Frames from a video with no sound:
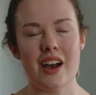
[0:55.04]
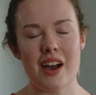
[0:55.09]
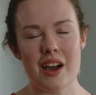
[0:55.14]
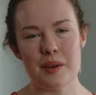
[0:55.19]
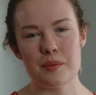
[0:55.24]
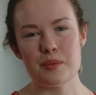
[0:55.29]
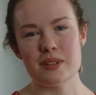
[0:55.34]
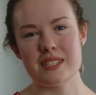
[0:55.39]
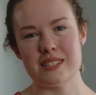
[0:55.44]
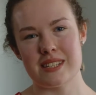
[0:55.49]
I
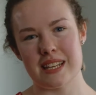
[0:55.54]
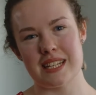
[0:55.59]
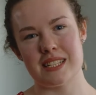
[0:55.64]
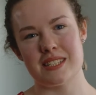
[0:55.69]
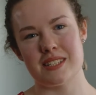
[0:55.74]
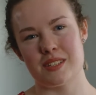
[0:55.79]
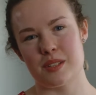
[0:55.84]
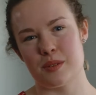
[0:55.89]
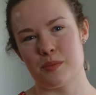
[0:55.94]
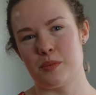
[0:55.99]
would say to
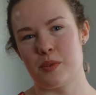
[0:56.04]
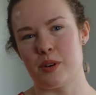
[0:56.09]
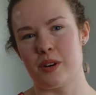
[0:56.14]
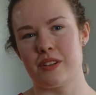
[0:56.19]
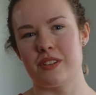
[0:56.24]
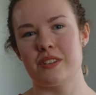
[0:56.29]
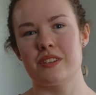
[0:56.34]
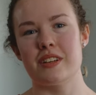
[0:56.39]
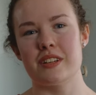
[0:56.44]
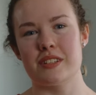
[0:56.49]

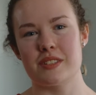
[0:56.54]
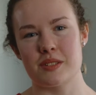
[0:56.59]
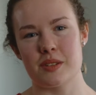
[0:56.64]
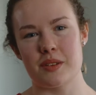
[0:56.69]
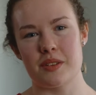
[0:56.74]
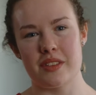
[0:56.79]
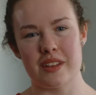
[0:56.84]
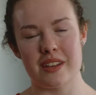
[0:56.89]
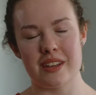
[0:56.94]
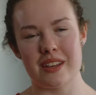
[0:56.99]
someone that's
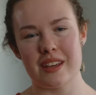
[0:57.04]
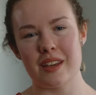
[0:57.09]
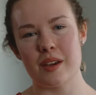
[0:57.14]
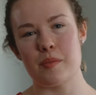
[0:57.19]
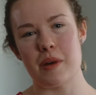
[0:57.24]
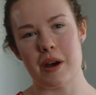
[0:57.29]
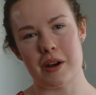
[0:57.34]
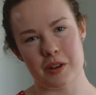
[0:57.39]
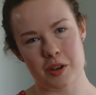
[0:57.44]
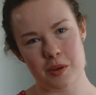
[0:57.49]
thinking
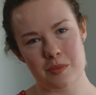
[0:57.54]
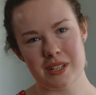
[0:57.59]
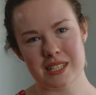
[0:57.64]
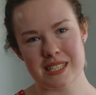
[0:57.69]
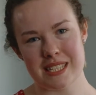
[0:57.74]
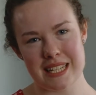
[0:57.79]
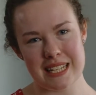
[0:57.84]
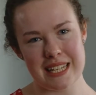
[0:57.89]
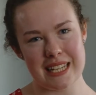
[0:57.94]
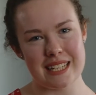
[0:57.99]
about coming
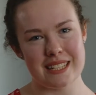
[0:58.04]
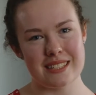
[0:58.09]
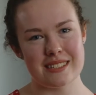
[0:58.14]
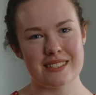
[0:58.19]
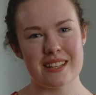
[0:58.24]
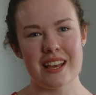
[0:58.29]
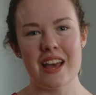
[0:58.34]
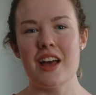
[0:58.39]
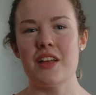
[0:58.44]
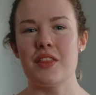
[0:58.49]
to Leeds
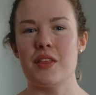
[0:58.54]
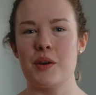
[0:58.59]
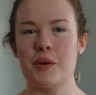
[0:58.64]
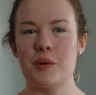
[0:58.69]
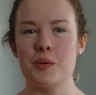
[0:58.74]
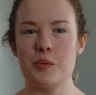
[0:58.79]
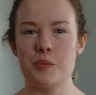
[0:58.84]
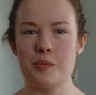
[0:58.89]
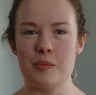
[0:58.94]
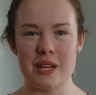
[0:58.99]
that it
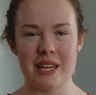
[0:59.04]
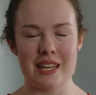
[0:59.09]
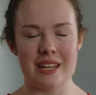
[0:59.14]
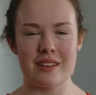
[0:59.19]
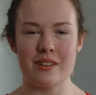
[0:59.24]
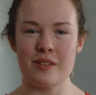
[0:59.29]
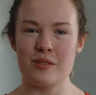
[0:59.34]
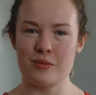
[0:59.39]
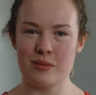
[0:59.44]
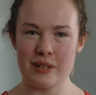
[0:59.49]
will be
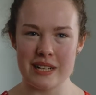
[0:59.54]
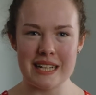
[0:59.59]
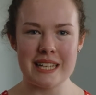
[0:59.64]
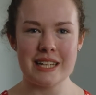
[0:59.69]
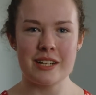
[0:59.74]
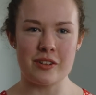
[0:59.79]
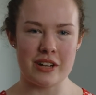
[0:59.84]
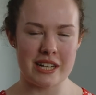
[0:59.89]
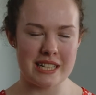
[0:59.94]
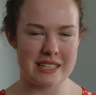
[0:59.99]
a really
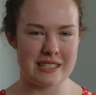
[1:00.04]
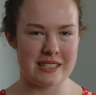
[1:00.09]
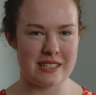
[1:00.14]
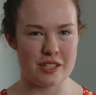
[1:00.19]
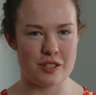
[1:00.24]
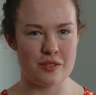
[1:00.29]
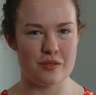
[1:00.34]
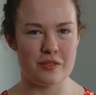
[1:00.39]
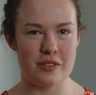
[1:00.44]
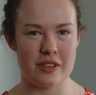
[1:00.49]
great
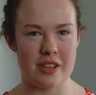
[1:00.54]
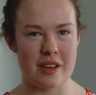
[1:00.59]
decision for